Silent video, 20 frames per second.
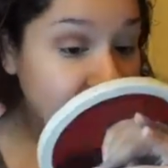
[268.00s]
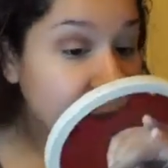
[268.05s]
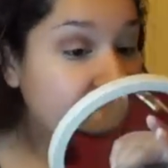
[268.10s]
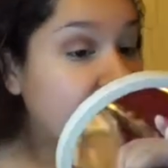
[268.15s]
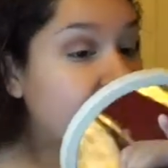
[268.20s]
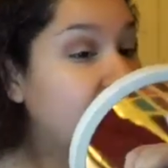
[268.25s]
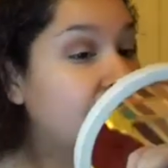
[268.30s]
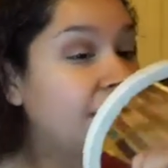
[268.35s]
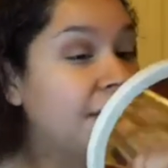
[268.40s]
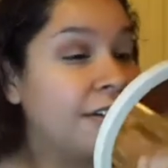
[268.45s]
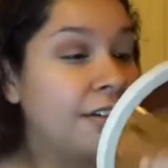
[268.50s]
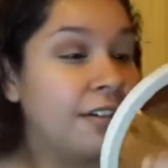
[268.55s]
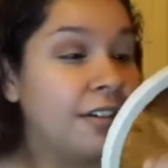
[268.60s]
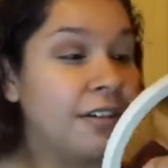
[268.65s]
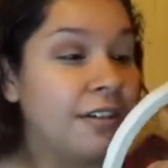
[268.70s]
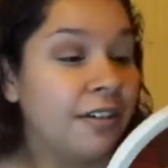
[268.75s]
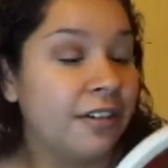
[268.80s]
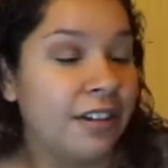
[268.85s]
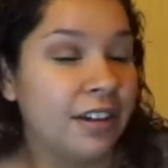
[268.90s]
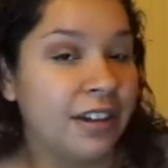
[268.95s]
I don't
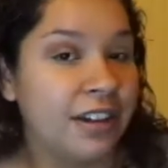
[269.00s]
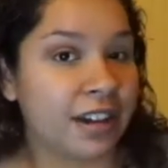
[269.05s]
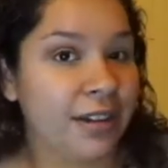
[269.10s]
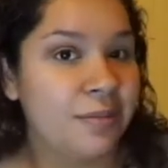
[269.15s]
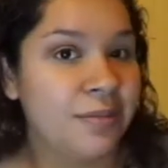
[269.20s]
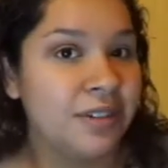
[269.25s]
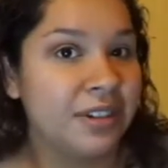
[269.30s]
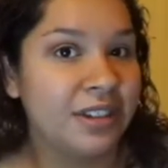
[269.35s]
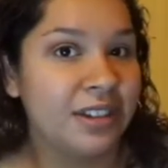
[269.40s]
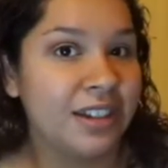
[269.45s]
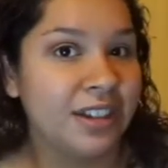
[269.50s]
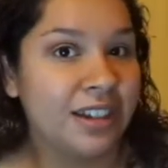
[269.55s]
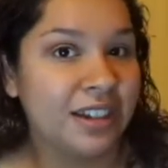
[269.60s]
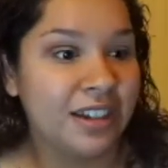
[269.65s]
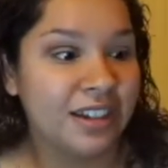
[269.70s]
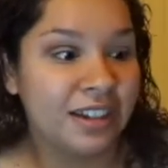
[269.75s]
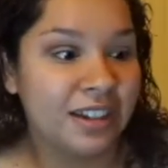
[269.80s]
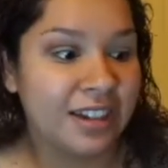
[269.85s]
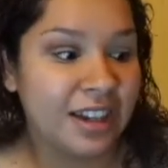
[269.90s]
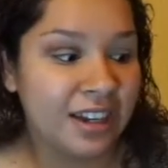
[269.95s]
know, like I'm just like
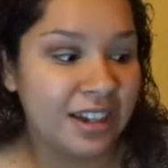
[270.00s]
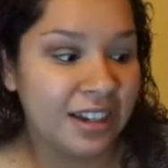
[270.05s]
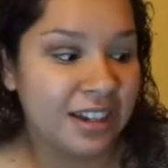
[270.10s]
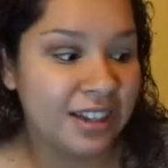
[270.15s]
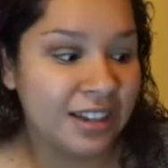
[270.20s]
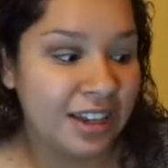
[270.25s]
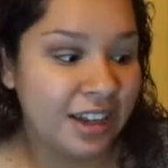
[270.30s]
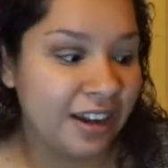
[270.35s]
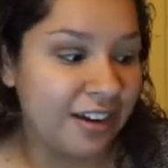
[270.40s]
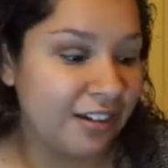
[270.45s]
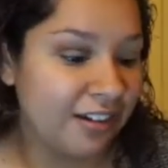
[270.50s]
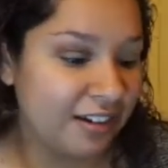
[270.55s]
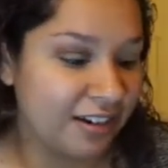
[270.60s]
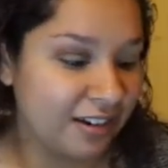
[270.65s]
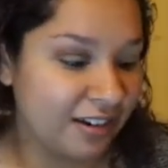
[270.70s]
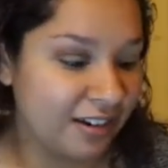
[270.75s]
kind of scared